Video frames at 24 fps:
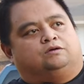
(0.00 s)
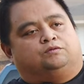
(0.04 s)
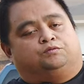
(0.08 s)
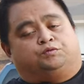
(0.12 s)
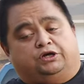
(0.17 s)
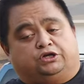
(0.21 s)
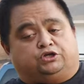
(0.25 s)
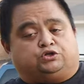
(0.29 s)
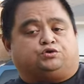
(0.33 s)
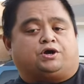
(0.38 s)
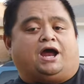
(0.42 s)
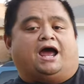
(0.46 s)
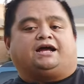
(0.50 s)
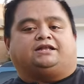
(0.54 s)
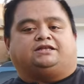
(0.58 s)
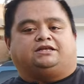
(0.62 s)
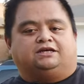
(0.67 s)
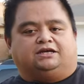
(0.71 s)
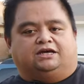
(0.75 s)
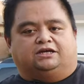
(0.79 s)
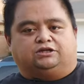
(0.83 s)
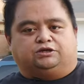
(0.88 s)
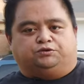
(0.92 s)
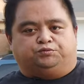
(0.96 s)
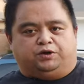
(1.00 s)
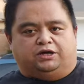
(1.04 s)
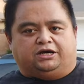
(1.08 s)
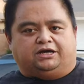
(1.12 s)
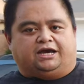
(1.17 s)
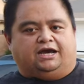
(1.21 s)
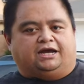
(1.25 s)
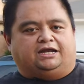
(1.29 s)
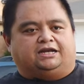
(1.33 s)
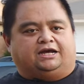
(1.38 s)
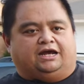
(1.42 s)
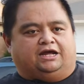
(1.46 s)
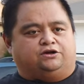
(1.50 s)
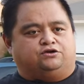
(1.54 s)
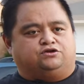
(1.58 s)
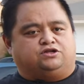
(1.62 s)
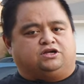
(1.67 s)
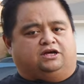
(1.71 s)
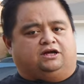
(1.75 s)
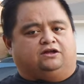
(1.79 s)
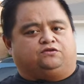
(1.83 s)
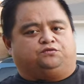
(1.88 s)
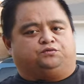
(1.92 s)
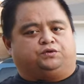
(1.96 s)
retracting and regaining
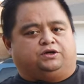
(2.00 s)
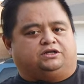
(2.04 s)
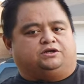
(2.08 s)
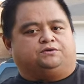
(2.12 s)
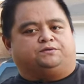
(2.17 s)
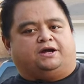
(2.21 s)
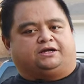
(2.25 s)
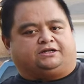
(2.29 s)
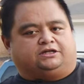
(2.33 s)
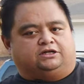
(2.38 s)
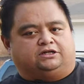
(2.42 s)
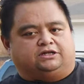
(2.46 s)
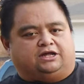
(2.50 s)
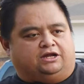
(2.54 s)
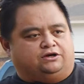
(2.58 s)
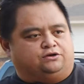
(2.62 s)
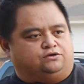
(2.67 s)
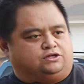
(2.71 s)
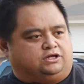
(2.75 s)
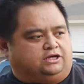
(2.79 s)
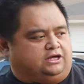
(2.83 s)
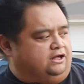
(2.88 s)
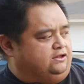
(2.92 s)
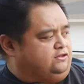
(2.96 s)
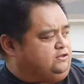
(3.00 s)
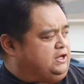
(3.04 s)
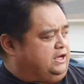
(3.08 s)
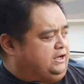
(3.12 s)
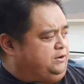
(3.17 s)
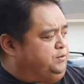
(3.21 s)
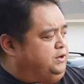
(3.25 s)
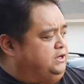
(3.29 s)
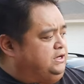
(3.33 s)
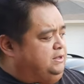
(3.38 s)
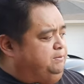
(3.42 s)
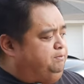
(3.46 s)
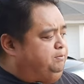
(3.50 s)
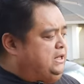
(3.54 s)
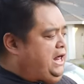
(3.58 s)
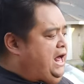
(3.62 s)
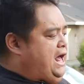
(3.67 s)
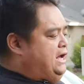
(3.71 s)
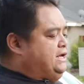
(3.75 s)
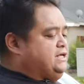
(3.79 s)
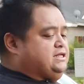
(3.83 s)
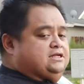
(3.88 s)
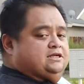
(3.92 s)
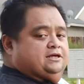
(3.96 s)
energy, it's redirecting the energy. It's like when he
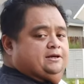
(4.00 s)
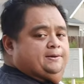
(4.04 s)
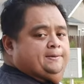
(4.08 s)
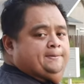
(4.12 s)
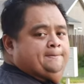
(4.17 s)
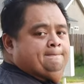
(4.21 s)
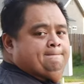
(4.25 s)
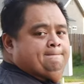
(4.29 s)
blocks